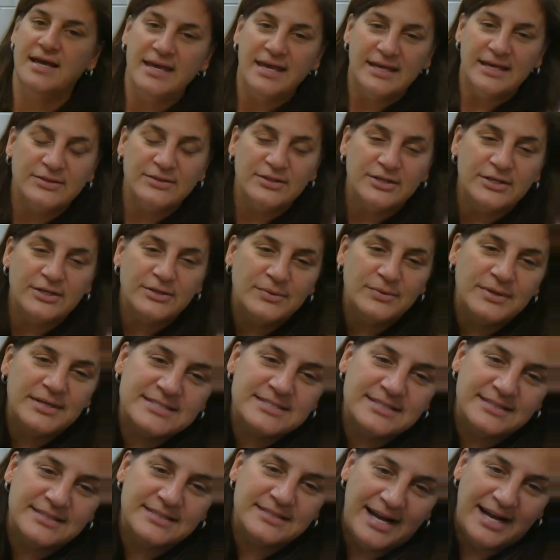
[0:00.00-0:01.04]
And look what his
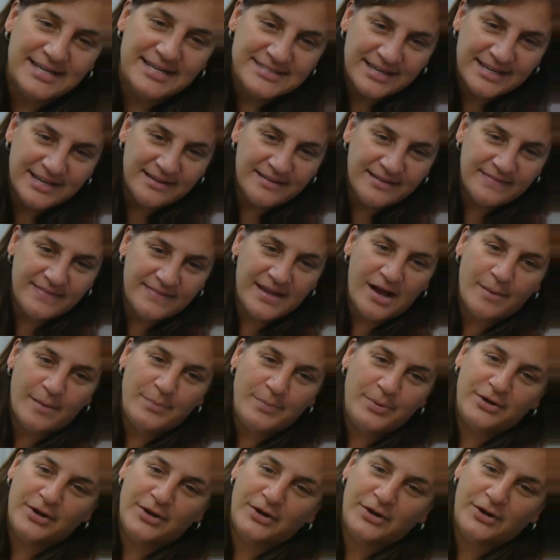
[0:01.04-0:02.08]
class did. They all
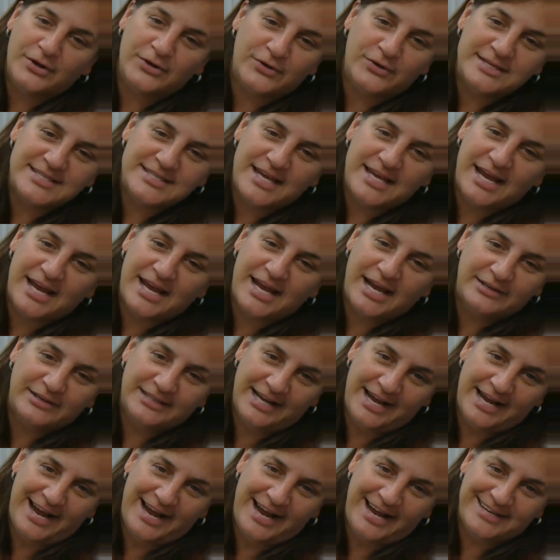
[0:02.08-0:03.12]
put on crazy hair and
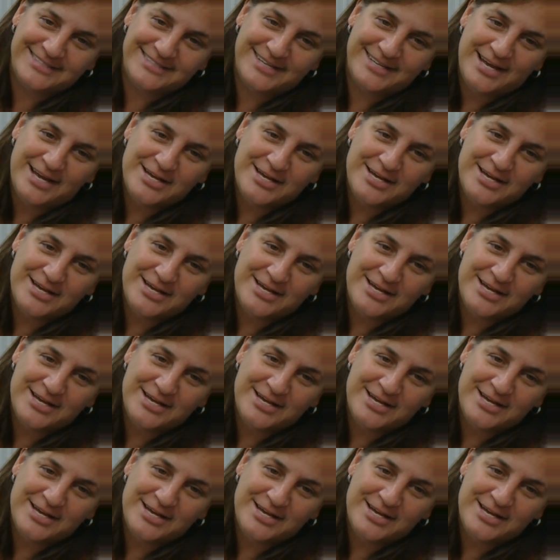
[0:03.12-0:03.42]
hats,